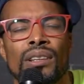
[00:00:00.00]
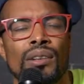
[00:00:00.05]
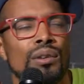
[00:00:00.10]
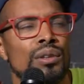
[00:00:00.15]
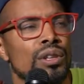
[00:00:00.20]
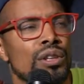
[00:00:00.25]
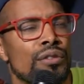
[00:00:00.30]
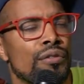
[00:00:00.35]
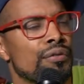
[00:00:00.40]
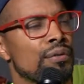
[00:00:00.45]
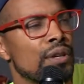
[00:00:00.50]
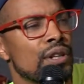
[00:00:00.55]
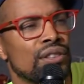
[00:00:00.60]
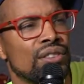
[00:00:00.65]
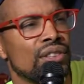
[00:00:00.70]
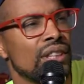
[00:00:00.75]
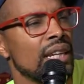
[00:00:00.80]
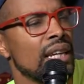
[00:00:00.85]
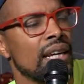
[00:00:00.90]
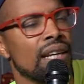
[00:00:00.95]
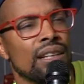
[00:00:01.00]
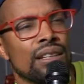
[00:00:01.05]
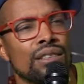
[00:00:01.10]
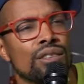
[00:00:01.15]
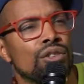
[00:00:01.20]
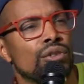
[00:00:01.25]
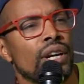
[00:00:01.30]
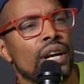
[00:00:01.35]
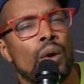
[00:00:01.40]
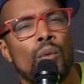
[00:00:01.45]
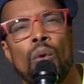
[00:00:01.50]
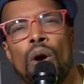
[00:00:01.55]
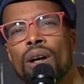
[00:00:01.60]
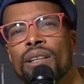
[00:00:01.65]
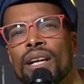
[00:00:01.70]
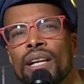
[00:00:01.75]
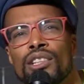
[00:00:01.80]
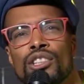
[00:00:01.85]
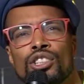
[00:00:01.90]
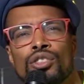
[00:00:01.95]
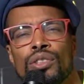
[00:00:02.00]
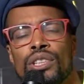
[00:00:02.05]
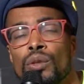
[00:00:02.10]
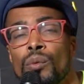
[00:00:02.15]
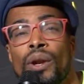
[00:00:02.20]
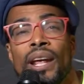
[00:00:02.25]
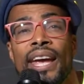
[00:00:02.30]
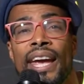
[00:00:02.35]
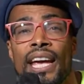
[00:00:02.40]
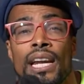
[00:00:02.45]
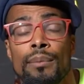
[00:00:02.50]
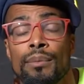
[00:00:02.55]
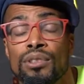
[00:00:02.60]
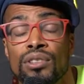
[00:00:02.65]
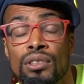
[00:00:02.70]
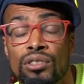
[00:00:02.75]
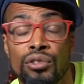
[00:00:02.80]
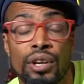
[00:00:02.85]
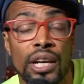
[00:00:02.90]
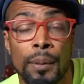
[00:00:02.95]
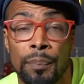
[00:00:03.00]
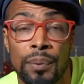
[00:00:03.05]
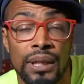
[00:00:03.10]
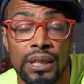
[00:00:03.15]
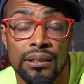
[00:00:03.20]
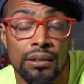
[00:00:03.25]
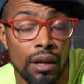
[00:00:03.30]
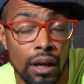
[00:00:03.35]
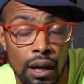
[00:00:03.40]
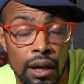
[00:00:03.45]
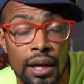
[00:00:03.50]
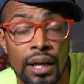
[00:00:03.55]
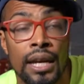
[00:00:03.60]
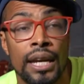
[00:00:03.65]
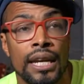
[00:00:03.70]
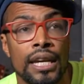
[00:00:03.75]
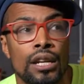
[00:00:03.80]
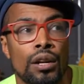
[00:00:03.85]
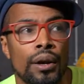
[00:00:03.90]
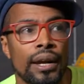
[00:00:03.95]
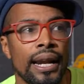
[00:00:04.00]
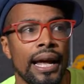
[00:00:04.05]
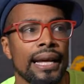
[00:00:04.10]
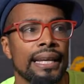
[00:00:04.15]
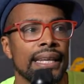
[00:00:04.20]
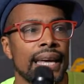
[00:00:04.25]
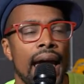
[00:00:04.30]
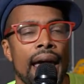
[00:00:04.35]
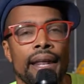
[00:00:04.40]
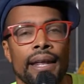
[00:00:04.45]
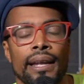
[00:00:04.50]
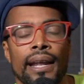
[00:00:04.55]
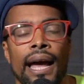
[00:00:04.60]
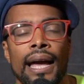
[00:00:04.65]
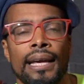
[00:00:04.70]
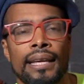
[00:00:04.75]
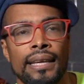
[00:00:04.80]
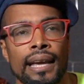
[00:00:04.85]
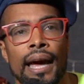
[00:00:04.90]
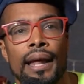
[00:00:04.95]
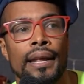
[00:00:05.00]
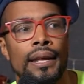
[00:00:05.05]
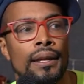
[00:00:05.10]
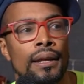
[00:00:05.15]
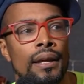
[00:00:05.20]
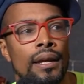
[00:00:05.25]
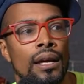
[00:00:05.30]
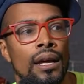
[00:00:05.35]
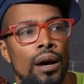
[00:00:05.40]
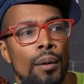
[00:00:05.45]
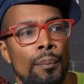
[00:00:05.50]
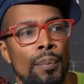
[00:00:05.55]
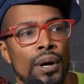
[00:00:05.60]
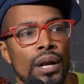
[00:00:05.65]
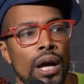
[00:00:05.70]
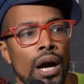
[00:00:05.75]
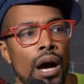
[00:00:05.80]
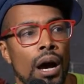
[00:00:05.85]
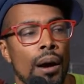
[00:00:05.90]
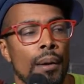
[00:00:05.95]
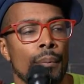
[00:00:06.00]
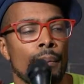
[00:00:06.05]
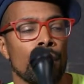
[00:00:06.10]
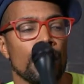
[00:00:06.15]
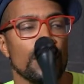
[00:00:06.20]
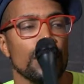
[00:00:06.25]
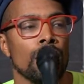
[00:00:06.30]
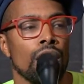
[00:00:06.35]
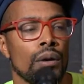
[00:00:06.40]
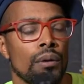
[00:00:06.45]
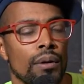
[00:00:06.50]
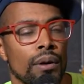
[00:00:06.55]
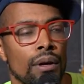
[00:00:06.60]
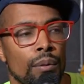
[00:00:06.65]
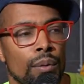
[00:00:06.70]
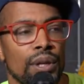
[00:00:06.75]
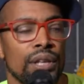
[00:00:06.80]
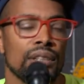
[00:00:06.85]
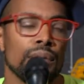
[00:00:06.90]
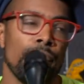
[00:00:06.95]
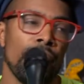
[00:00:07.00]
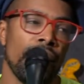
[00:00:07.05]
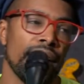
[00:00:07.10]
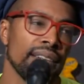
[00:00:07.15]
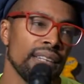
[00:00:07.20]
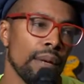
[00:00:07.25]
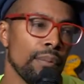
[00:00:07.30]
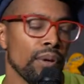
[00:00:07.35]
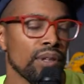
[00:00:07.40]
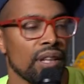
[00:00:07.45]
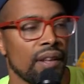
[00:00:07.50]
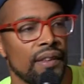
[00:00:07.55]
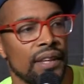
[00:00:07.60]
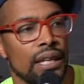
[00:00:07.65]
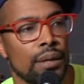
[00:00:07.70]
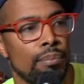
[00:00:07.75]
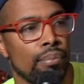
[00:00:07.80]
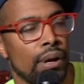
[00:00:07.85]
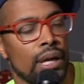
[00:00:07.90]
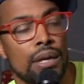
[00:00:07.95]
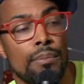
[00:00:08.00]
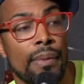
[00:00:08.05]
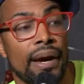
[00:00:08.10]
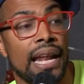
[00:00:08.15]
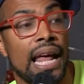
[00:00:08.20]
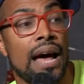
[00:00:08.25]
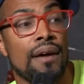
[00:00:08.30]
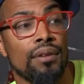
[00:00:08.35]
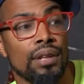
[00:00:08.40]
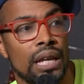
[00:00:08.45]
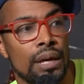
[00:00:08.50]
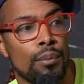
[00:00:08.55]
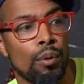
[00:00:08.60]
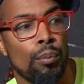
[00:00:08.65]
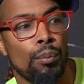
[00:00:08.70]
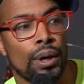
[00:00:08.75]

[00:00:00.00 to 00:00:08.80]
You're seeing Drake walk down the street, you want to hand him, Drake, please, and I get it. But he's a bad example because I think he might have a label.